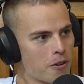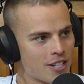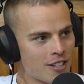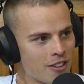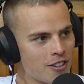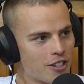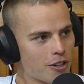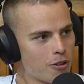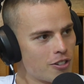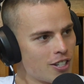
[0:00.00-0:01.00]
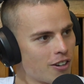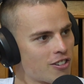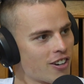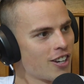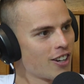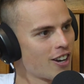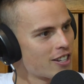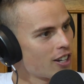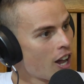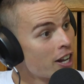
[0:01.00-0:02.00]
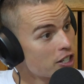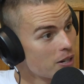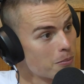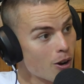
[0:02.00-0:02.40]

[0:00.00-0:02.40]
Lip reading: was in the jacuzzi. I was drinking a nice lychee